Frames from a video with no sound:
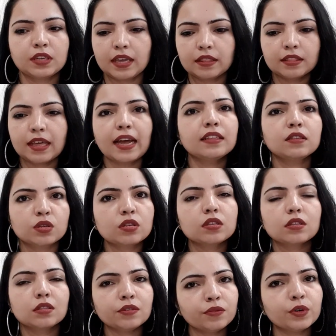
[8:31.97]
And that's
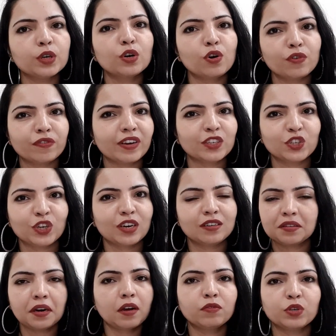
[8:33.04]
the work of HR
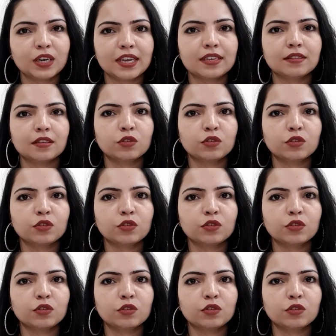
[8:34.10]
nowadays.